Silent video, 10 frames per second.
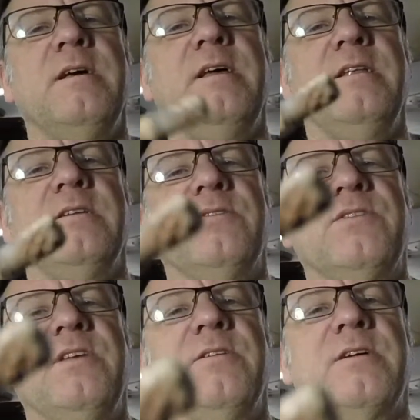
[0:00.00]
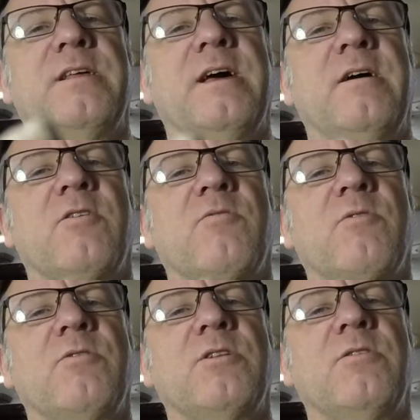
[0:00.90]
And you can see, look at that, how
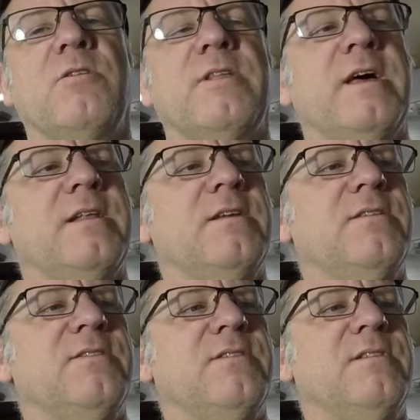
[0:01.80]
corroded all that is,